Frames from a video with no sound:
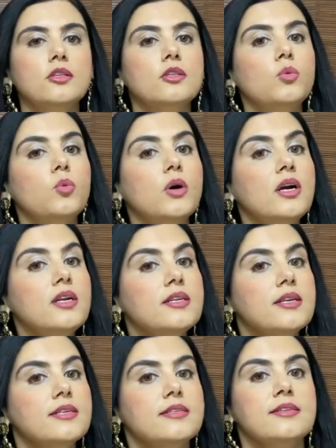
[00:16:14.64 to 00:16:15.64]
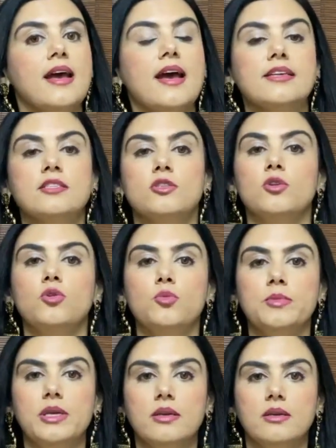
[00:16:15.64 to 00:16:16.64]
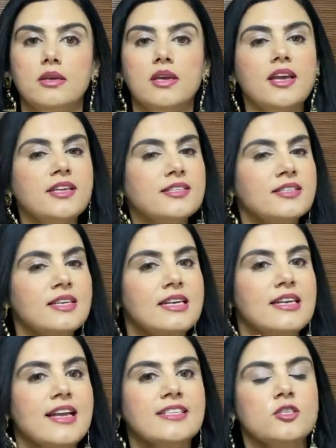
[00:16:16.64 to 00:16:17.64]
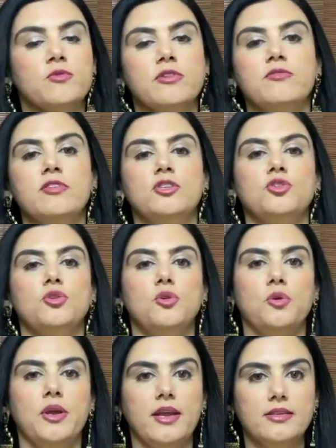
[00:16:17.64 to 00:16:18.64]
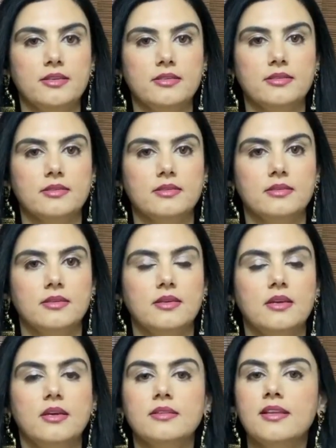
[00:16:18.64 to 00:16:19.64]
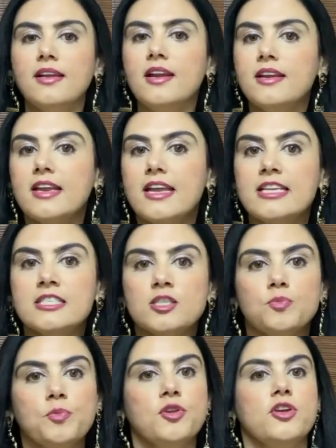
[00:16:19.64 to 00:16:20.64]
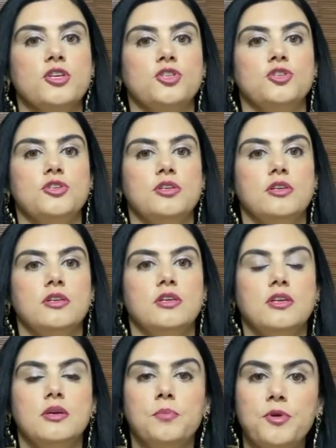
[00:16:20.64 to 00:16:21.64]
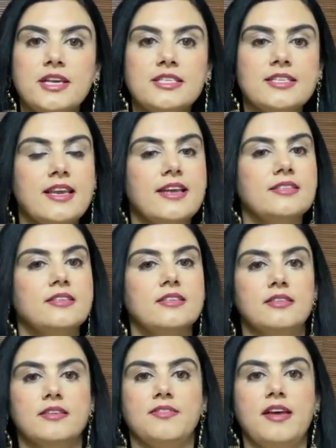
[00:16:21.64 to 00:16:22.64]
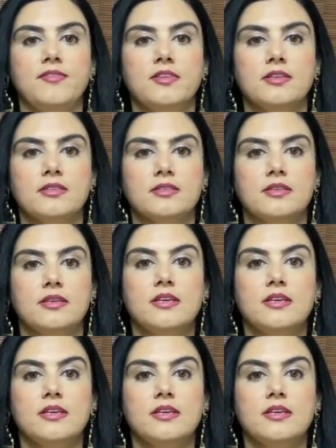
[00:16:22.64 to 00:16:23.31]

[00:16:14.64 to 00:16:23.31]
the world isn't as gloomy. It's the lens with which you look at it. There are inspirational breast cancer survivors,